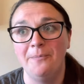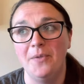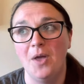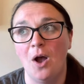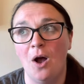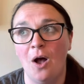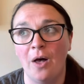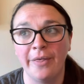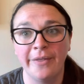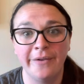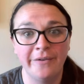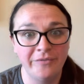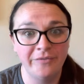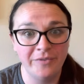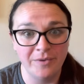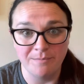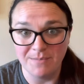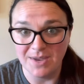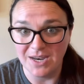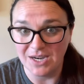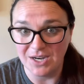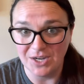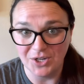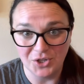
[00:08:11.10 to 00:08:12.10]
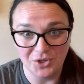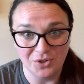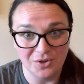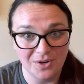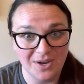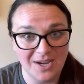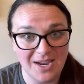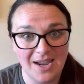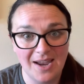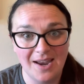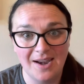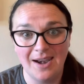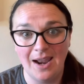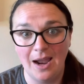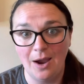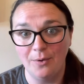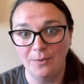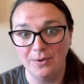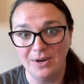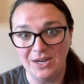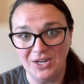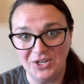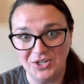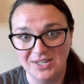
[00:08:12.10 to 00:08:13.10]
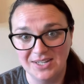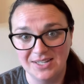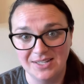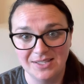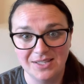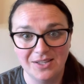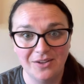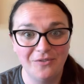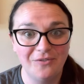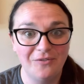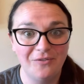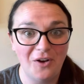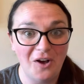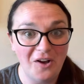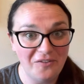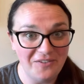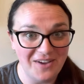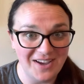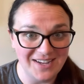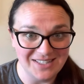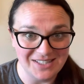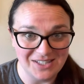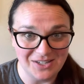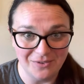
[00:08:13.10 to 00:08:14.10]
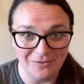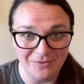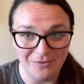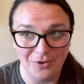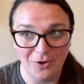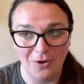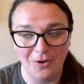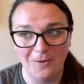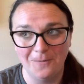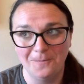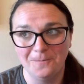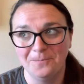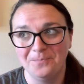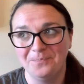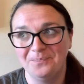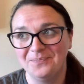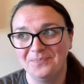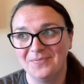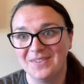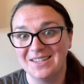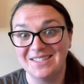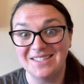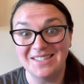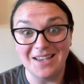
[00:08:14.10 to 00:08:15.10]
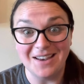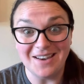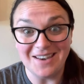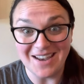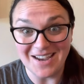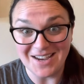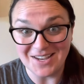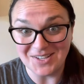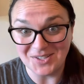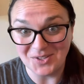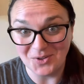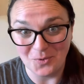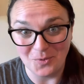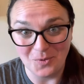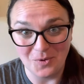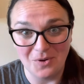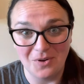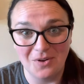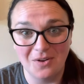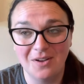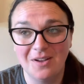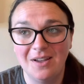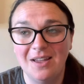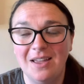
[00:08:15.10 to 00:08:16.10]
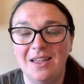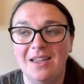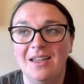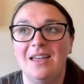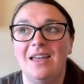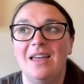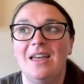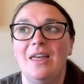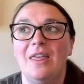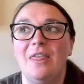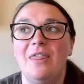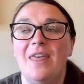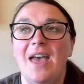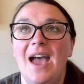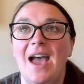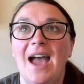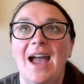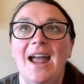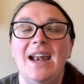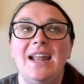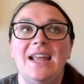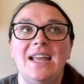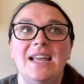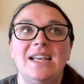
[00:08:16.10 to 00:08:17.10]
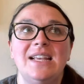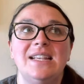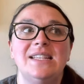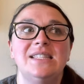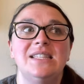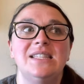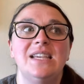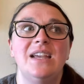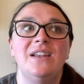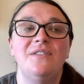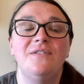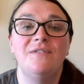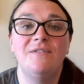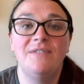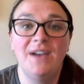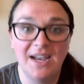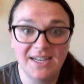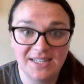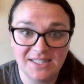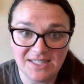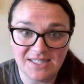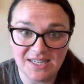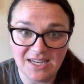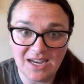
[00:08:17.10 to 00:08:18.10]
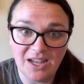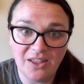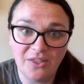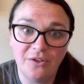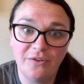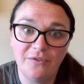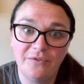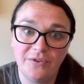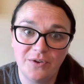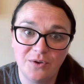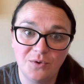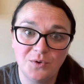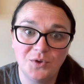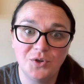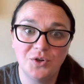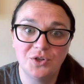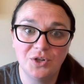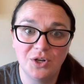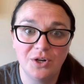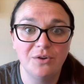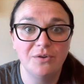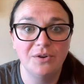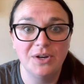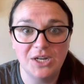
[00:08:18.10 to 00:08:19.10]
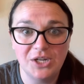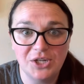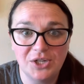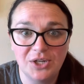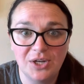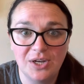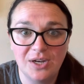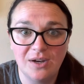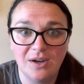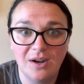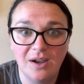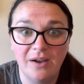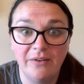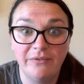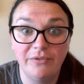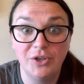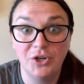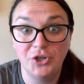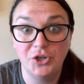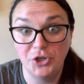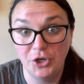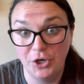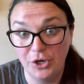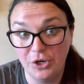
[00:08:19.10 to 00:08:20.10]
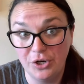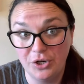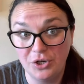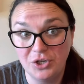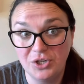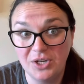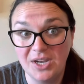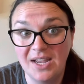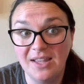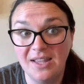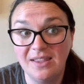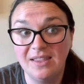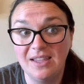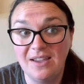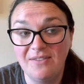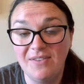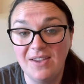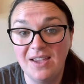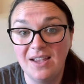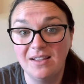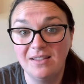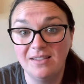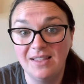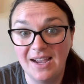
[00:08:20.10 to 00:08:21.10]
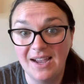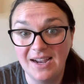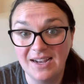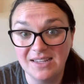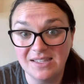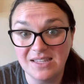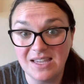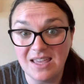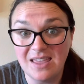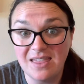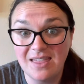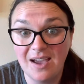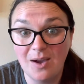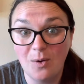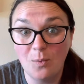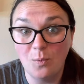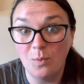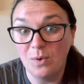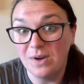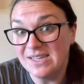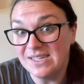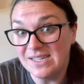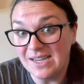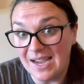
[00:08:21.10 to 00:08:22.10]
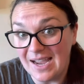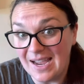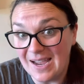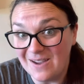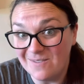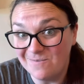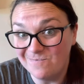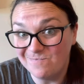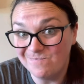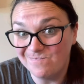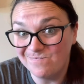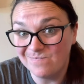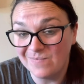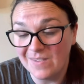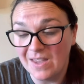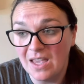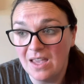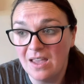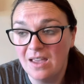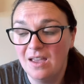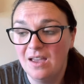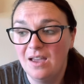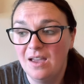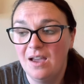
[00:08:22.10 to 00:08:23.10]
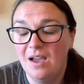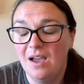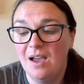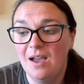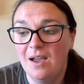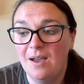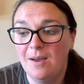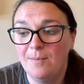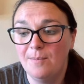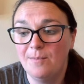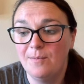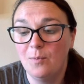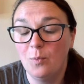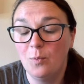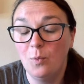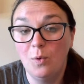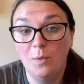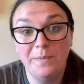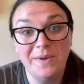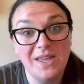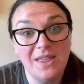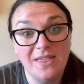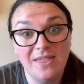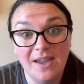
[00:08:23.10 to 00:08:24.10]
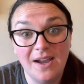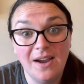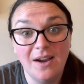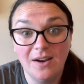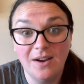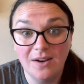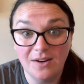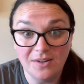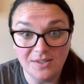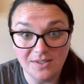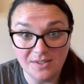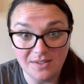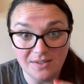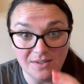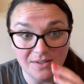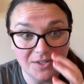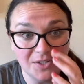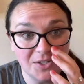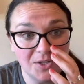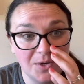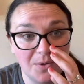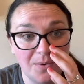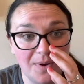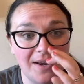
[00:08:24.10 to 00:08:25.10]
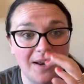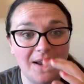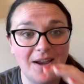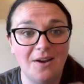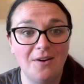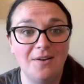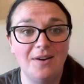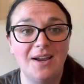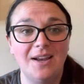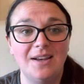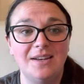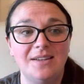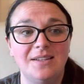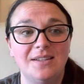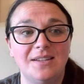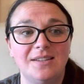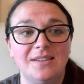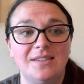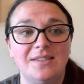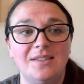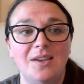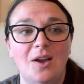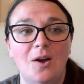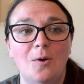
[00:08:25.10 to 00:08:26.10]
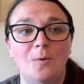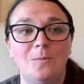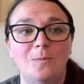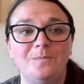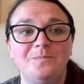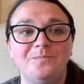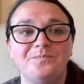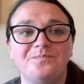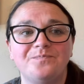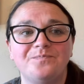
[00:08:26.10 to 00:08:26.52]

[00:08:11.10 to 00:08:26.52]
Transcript: all of the ministry and outreaches, the fall festival, Sunday school, that is investing in the future generation of the church and leaving a legacy that one day um, will be theirs to inherit. So